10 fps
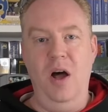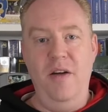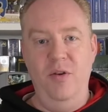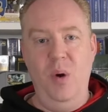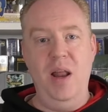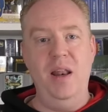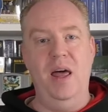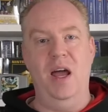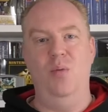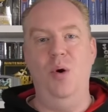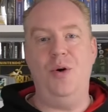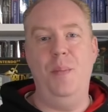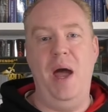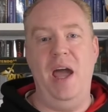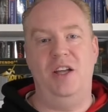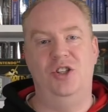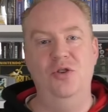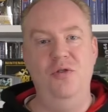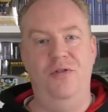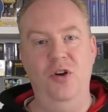Hi everyone, and welcome back
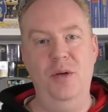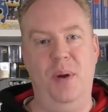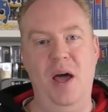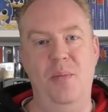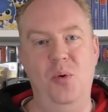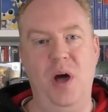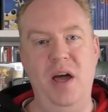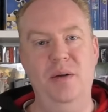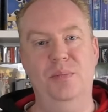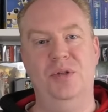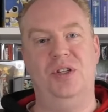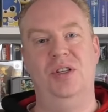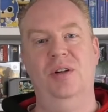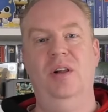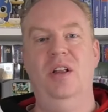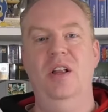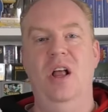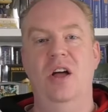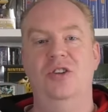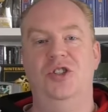to Fully Playable Games.
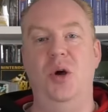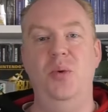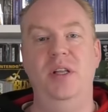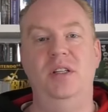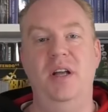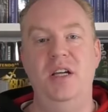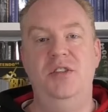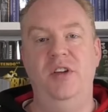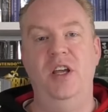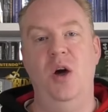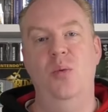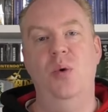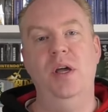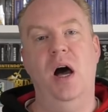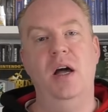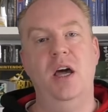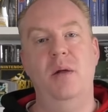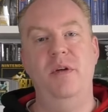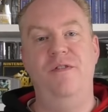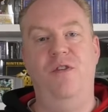So in today's video we are going
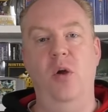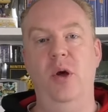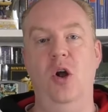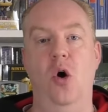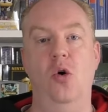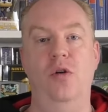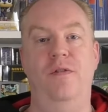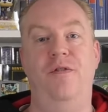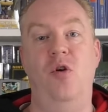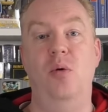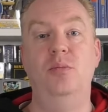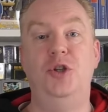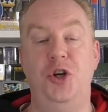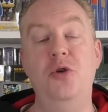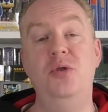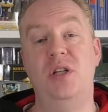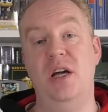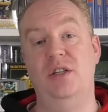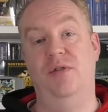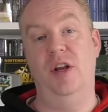to be following on from
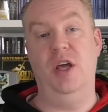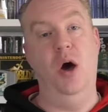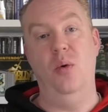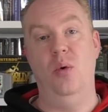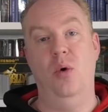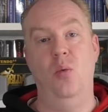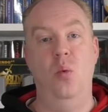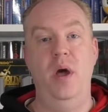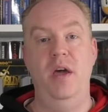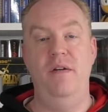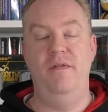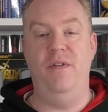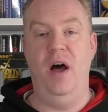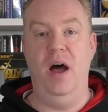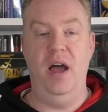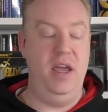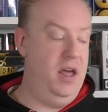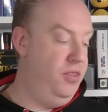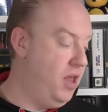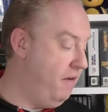Tuesday's video with
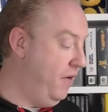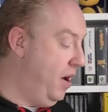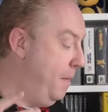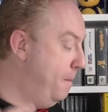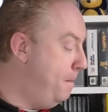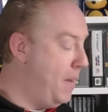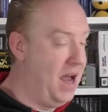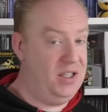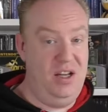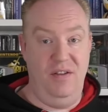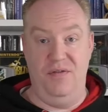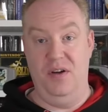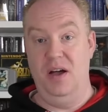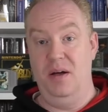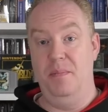another massive